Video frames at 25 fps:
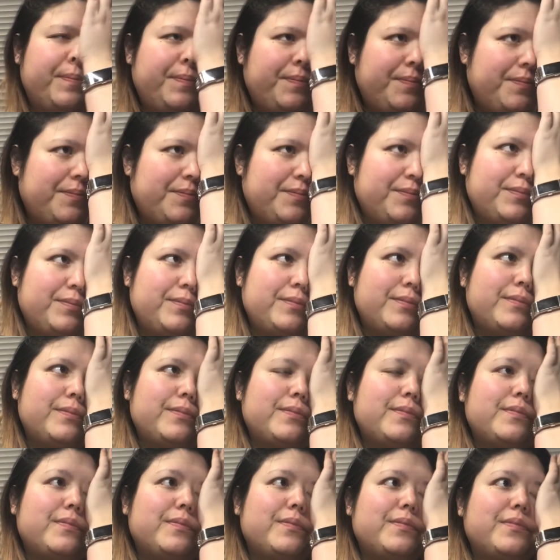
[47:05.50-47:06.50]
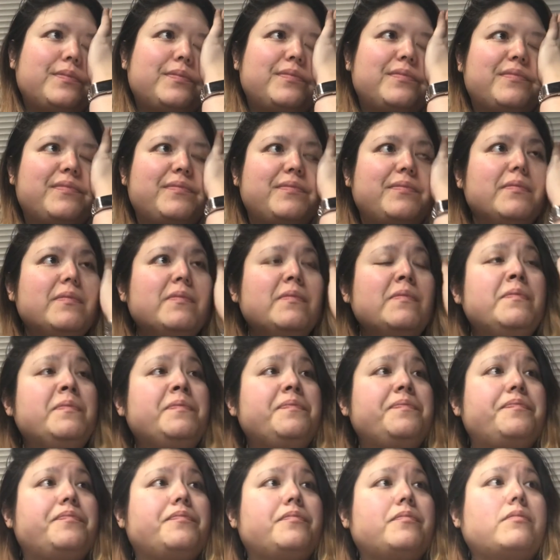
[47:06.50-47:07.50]

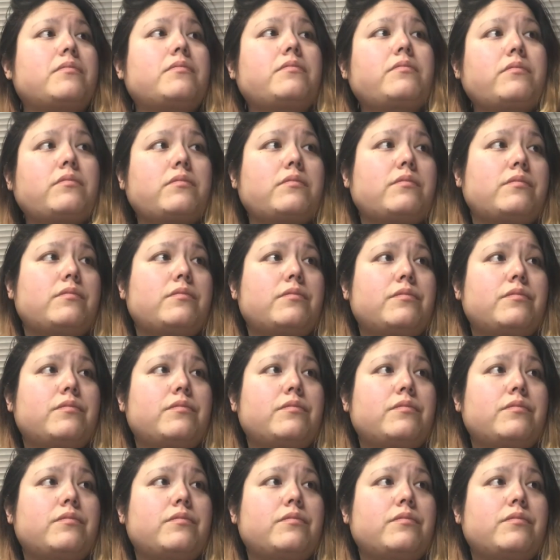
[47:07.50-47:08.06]
(no one is talking)